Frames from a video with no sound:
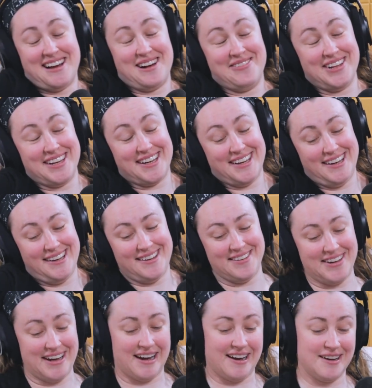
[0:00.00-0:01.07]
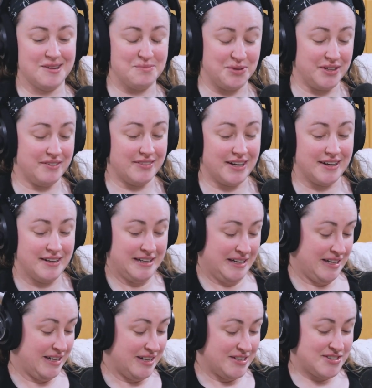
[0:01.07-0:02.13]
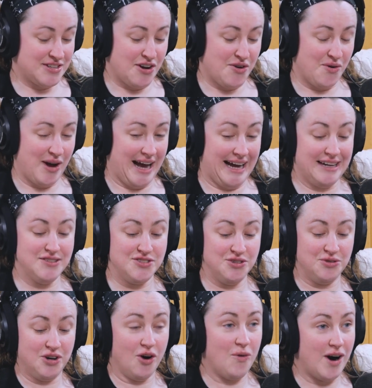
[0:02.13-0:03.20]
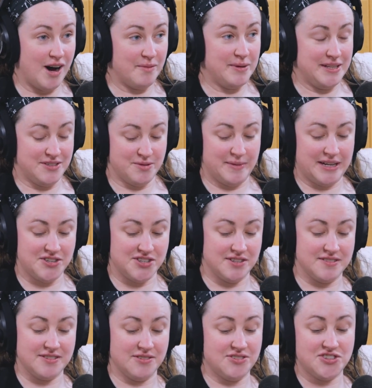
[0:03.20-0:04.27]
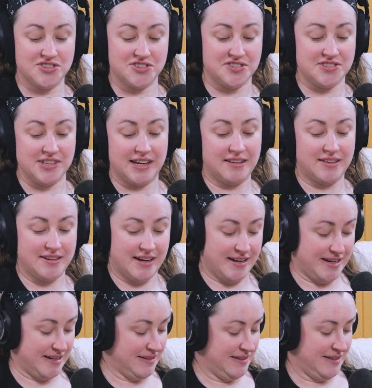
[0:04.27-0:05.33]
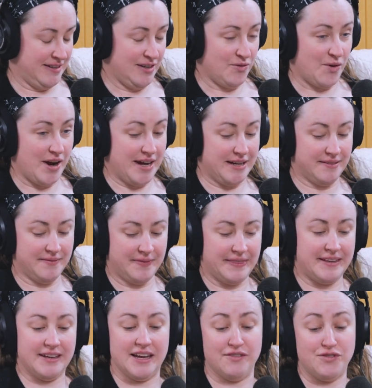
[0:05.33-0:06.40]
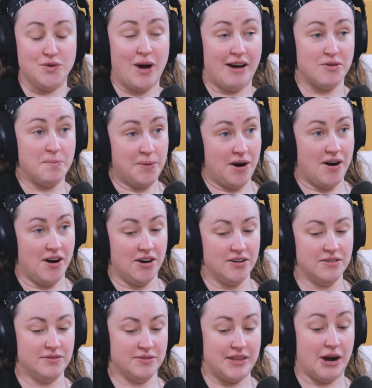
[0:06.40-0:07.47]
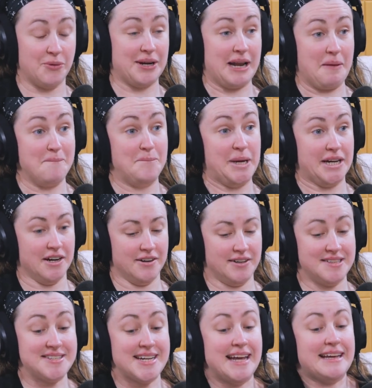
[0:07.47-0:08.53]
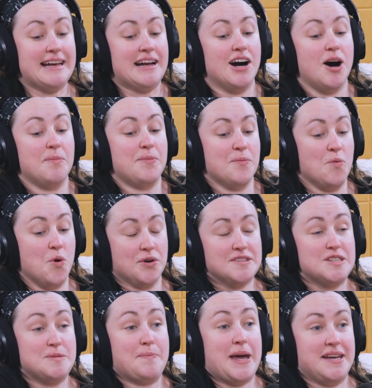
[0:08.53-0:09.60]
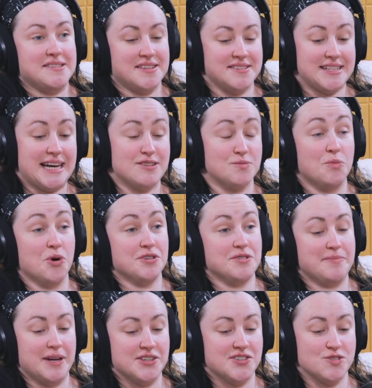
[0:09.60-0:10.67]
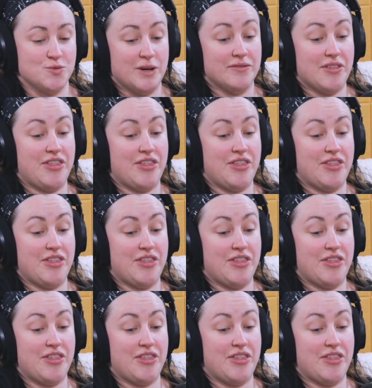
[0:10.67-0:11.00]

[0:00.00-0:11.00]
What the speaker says: I'm like, okay, I can believe that. So as you go up in dimensions, so this is just length and height, right? If you have a ball, now we're getting bigger. It's taking up more space because it has more dimensions. We have a